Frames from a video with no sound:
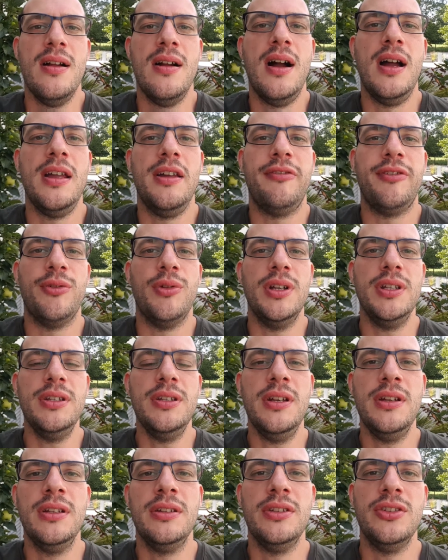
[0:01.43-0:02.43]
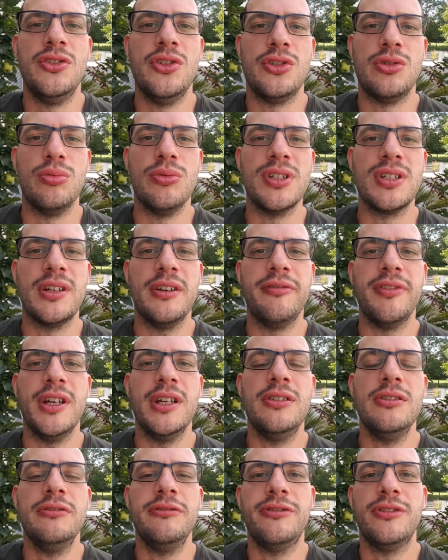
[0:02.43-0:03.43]
Hi everyone, this is Luis
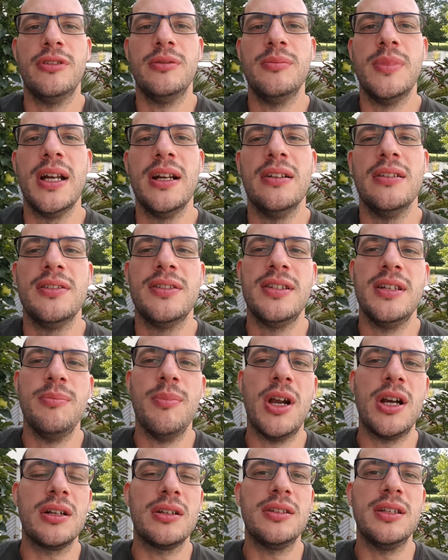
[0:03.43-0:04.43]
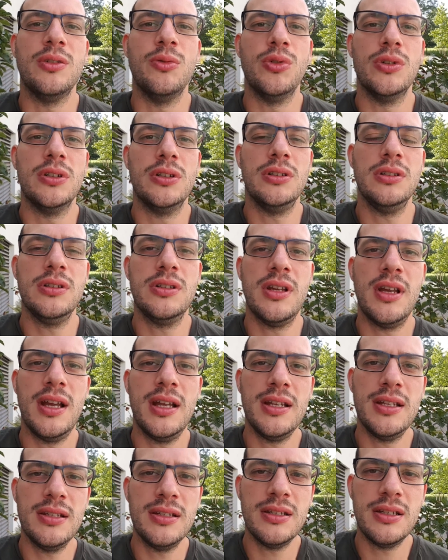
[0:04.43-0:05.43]
Gravedo from LC Marketing World,
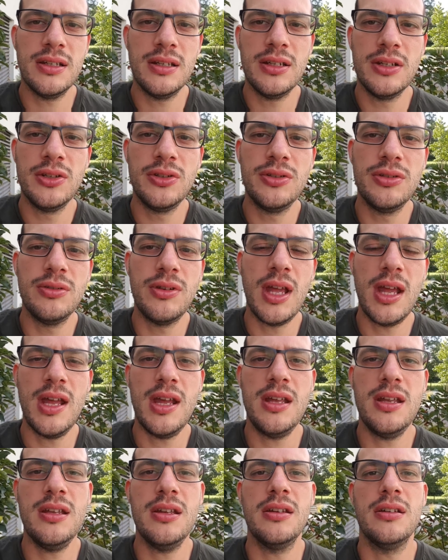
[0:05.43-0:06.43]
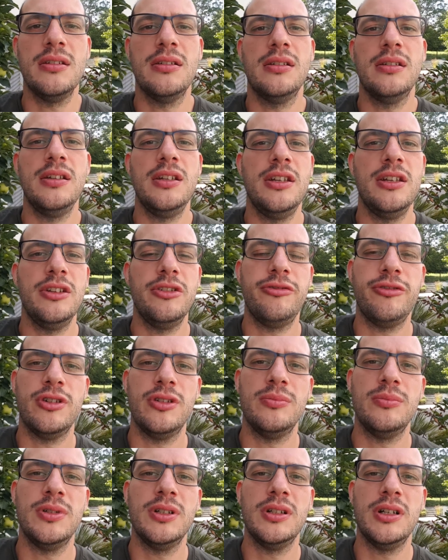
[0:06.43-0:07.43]
and today, here
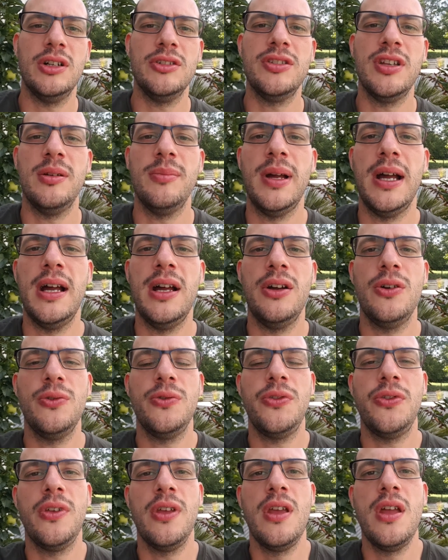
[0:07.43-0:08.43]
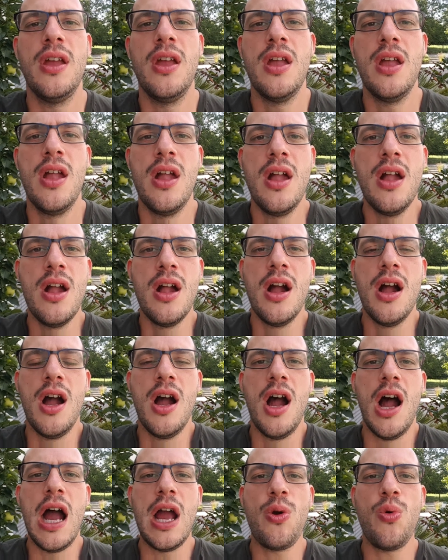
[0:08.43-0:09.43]
from outside my house,
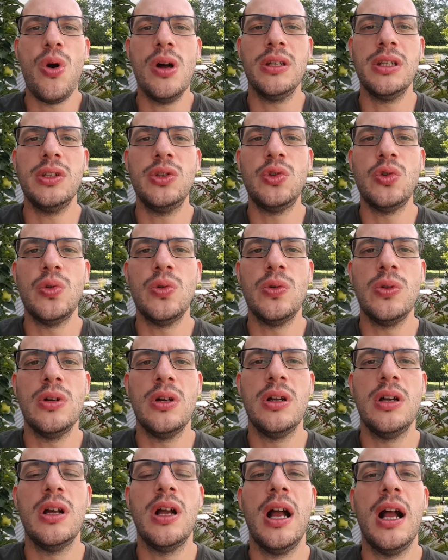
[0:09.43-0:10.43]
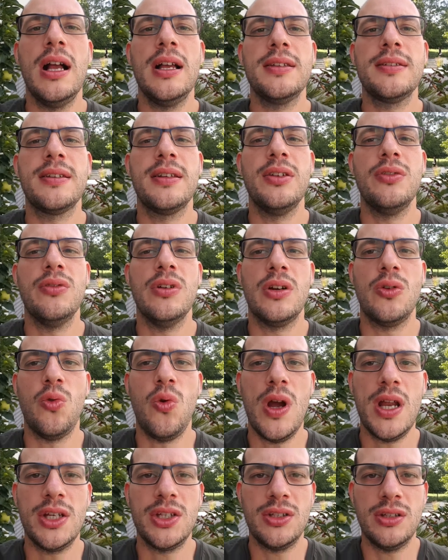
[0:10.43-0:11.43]
I wanted to ask you a
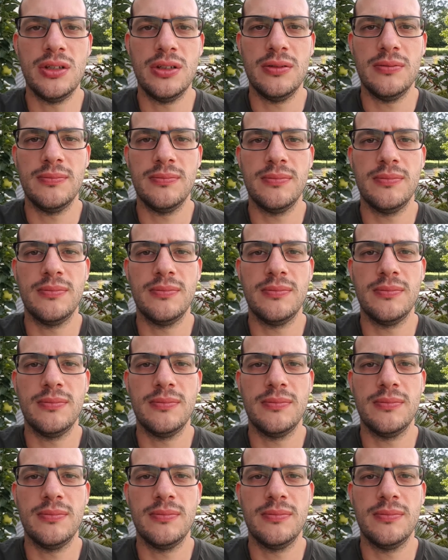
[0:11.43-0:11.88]
question.